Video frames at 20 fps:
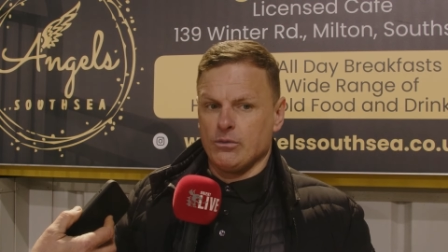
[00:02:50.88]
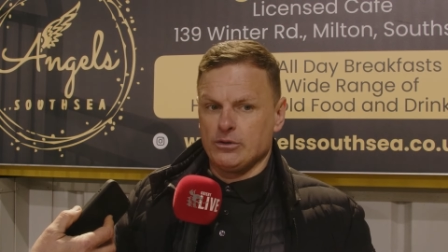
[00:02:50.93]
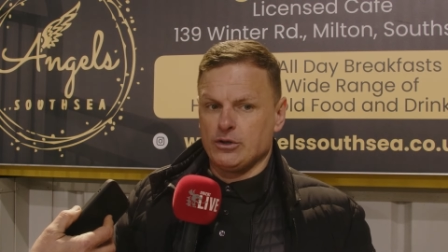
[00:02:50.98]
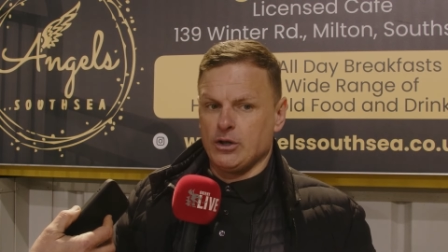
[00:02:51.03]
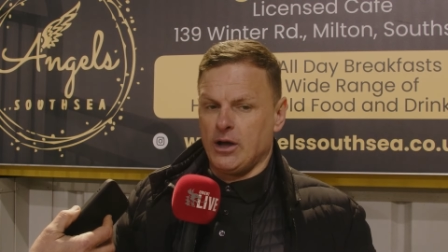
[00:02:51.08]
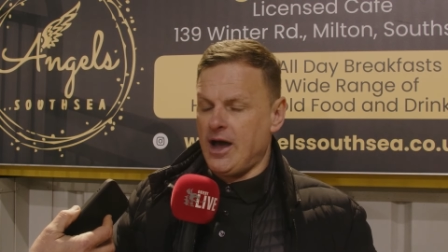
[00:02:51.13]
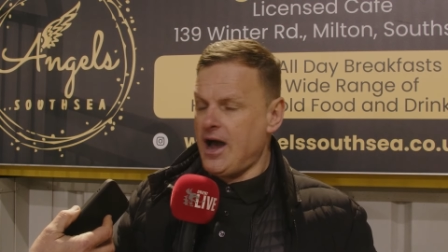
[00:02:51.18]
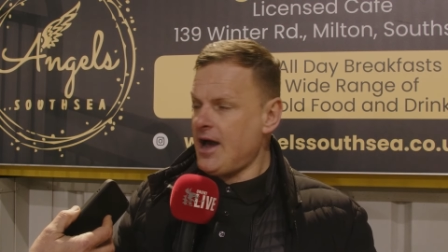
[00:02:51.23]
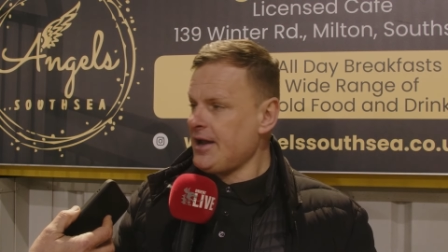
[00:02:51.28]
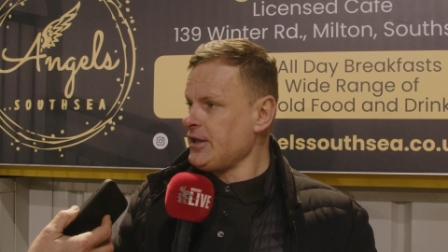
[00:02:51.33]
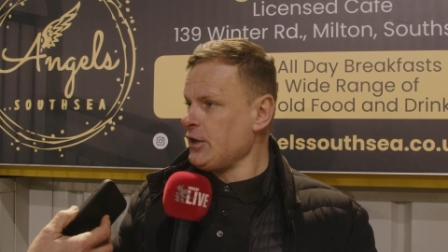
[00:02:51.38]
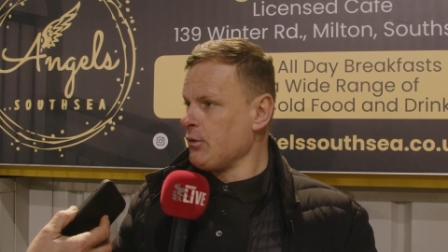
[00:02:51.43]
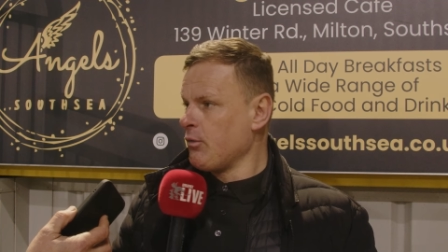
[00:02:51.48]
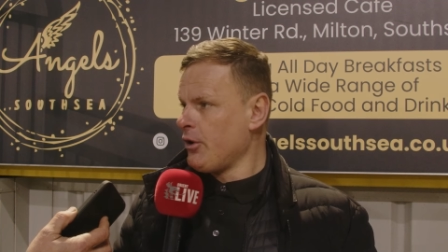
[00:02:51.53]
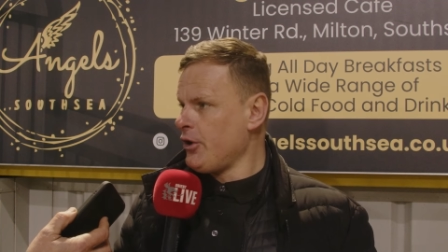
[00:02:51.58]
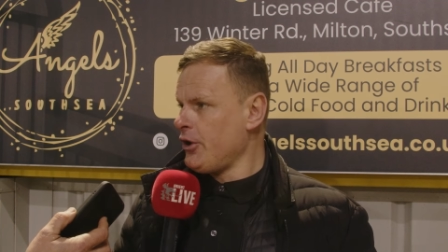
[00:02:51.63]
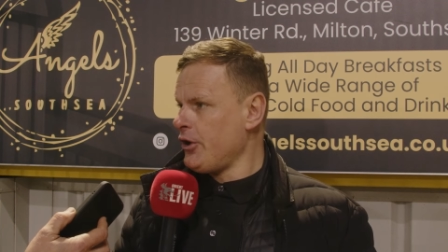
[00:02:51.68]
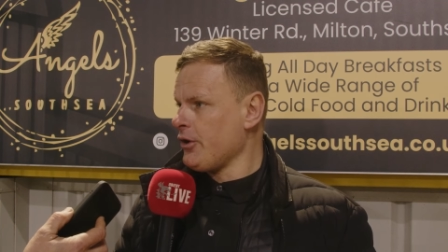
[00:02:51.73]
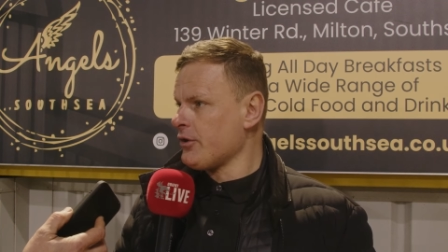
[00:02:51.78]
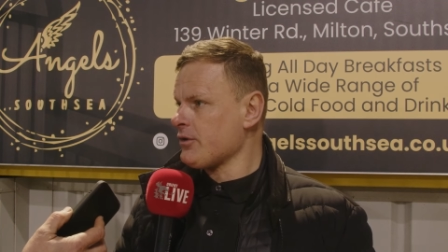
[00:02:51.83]
the harder you
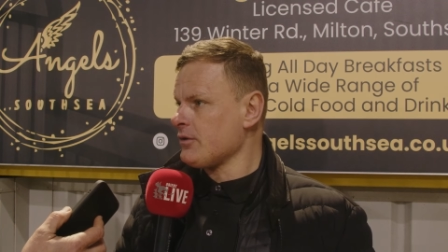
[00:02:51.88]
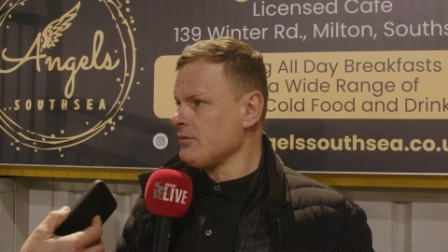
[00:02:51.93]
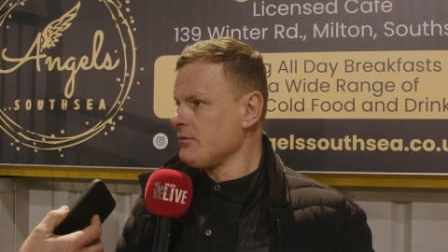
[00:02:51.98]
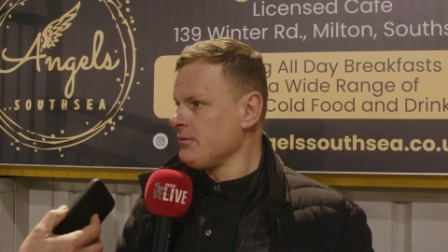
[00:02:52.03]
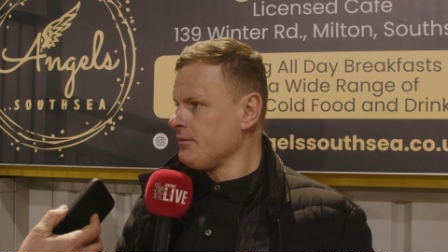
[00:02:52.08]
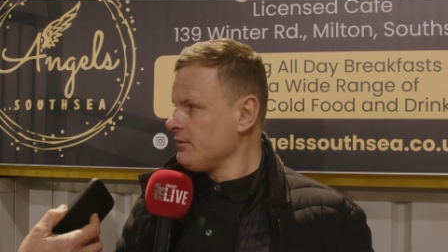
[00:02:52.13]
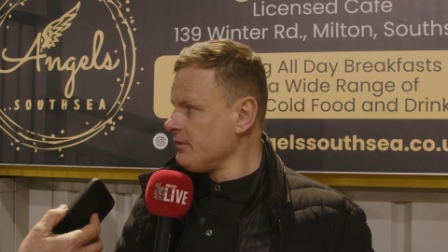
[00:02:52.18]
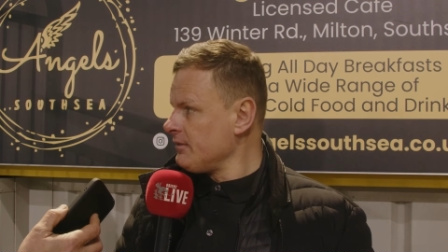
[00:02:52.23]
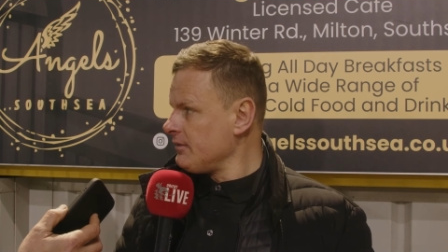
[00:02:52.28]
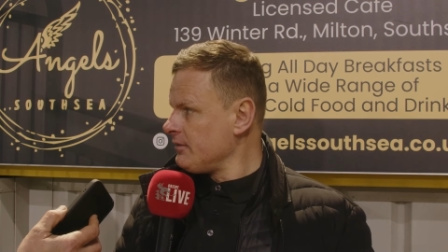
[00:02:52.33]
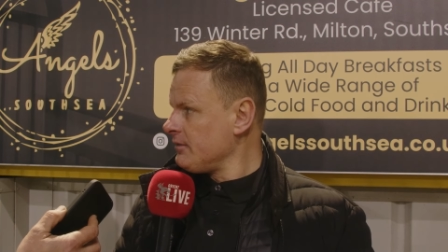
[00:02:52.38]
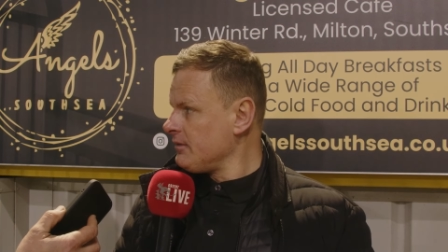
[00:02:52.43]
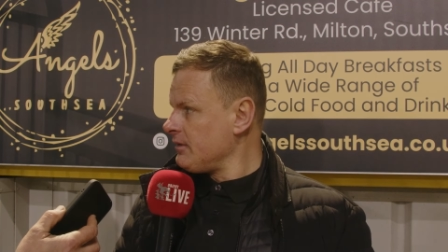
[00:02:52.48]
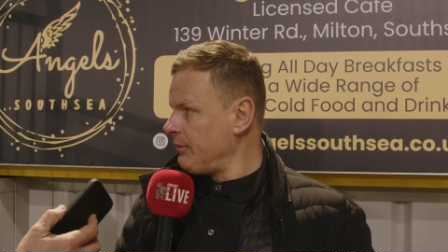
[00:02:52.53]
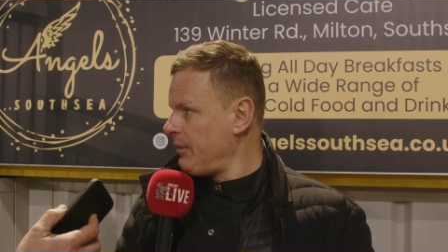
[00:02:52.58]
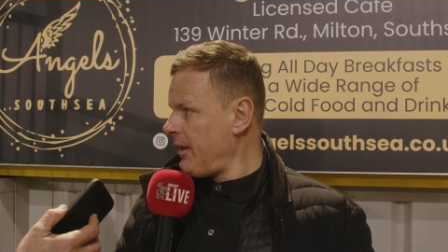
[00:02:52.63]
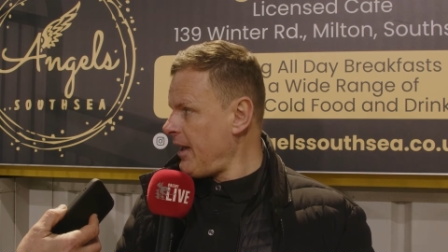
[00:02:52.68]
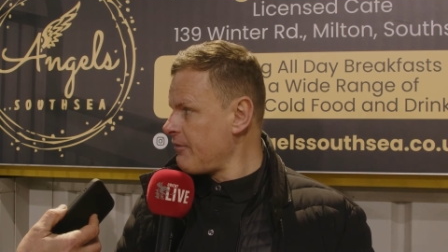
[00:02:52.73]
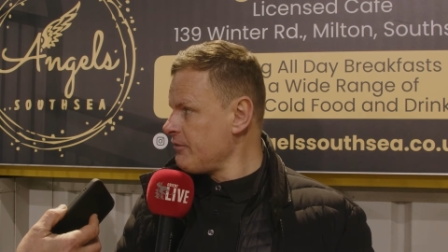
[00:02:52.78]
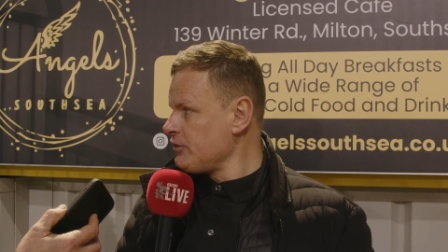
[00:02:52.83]
work, the
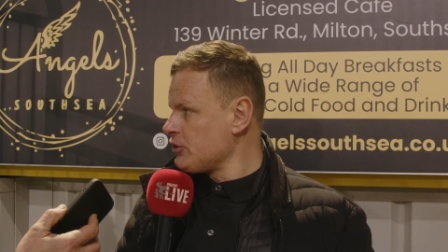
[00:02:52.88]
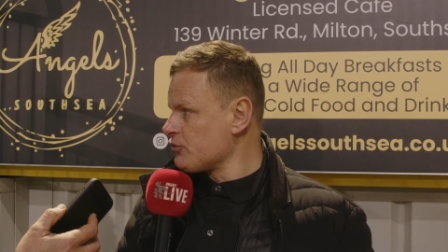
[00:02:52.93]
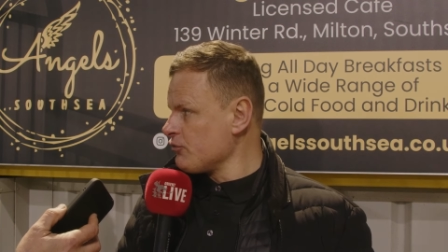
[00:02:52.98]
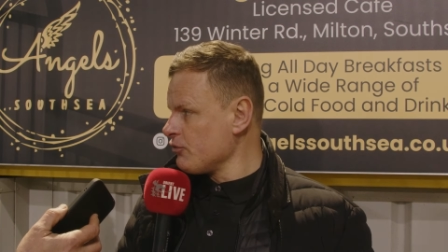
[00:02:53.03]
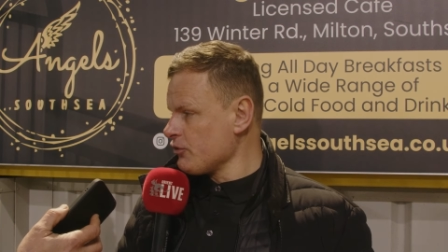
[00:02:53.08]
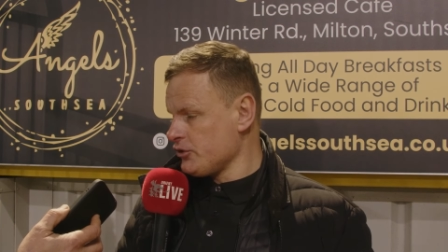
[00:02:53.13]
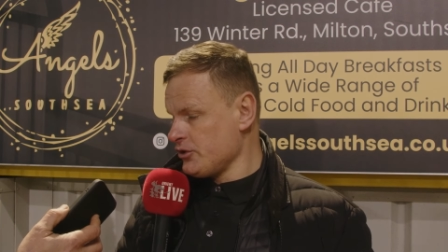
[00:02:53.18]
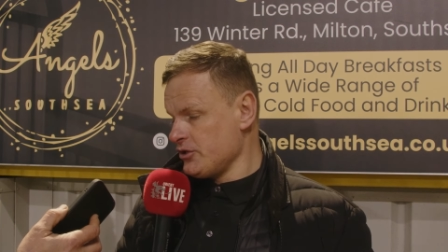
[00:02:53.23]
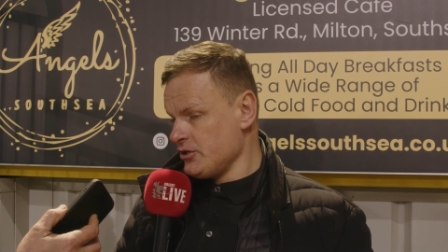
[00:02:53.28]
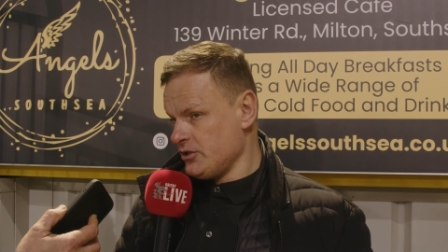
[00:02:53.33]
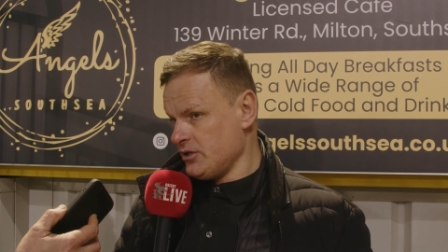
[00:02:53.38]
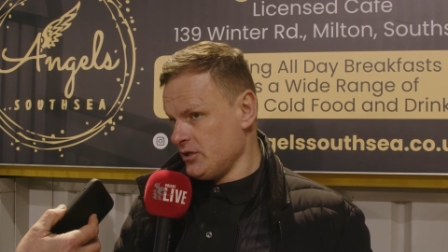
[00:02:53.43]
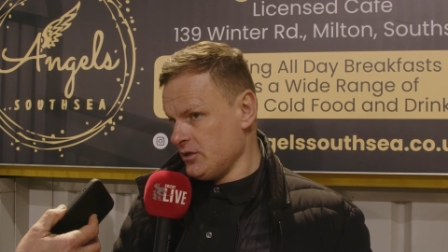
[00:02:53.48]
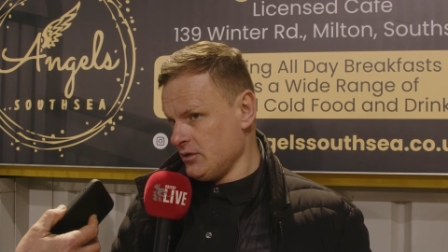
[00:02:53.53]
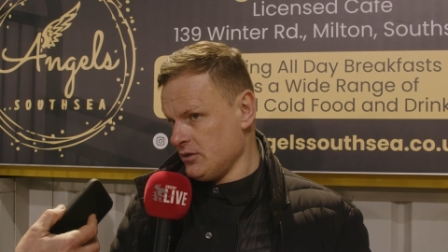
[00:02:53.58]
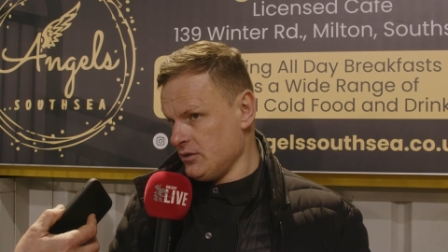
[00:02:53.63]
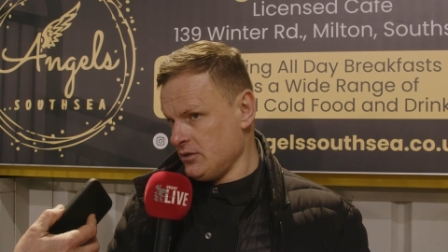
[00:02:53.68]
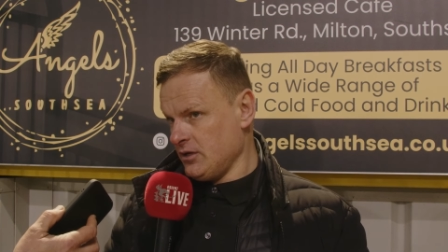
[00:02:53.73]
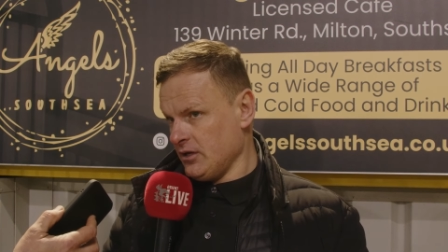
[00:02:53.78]
better instructions you,